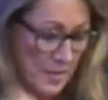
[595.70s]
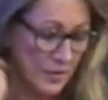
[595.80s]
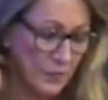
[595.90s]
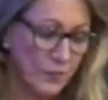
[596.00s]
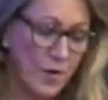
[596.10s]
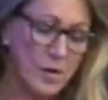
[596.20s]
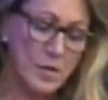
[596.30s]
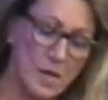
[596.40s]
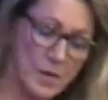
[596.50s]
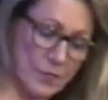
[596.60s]
The
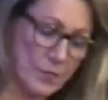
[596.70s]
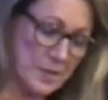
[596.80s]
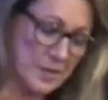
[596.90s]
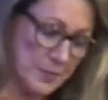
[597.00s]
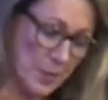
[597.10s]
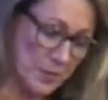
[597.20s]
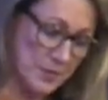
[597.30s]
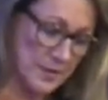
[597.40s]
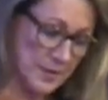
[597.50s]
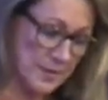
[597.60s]
fallout from
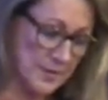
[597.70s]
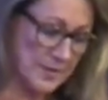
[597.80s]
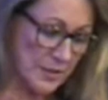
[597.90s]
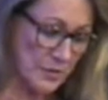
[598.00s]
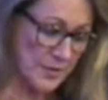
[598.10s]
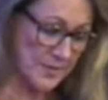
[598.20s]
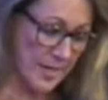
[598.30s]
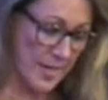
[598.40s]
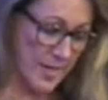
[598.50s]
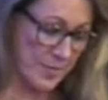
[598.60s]
exposing such a
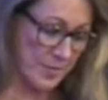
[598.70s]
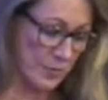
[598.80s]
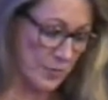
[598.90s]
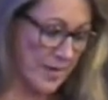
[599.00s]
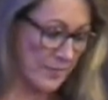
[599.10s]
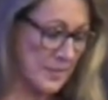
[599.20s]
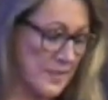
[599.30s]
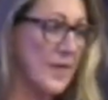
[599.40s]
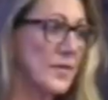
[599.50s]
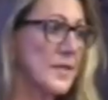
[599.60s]
scam would have
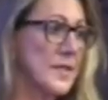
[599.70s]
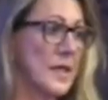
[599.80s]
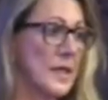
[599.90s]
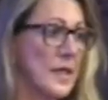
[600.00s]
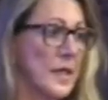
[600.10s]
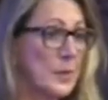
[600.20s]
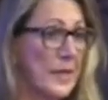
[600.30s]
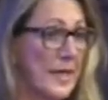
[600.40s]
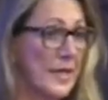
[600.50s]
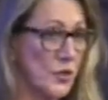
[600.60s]
devastating
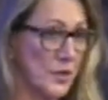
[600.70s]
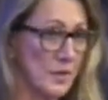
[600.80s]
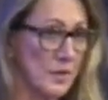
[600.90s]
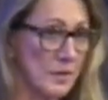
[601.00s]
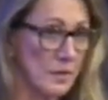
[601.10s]
implications.